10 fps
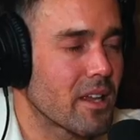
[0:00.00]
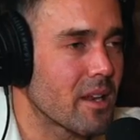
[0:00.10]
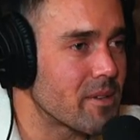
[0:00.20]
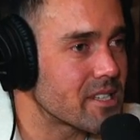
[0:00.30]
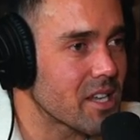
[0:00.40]
are going
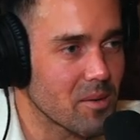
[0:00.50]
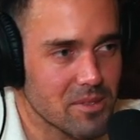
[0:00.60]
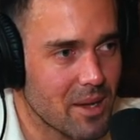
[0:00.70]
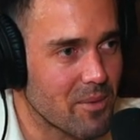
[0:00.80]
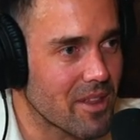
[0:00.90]
to be so
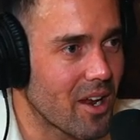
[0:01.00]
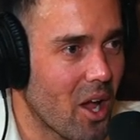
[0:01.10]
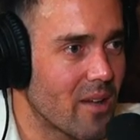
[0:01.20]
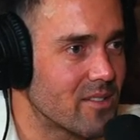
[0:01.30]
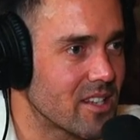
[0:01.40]
upset with their
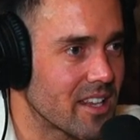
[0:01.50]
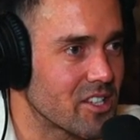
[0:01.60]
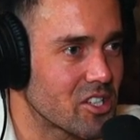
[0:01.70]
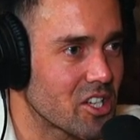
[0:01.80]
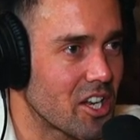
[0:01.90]
lives that they're
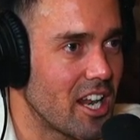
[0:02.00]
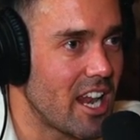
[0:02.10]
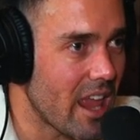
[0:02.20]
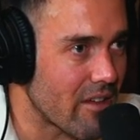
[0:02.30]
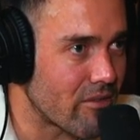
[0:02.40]
just going to
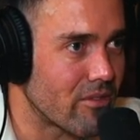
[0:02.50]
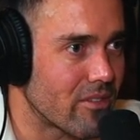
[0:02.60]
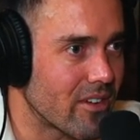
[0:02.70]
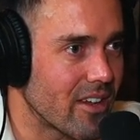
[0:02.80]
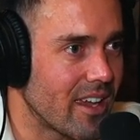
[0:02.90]

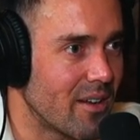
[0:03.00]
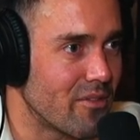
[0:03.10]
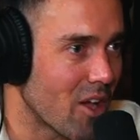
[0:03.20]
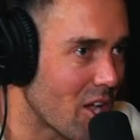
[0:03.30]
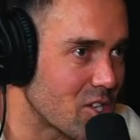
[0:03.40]
live in a
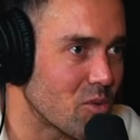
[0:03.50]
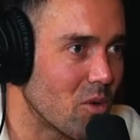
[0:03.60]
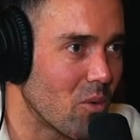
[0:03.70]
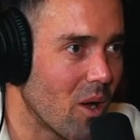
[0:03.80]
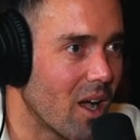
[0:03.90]

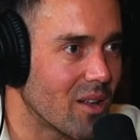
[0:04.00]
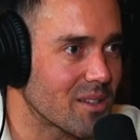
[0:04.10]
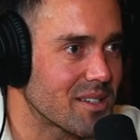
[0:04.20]
virtual world.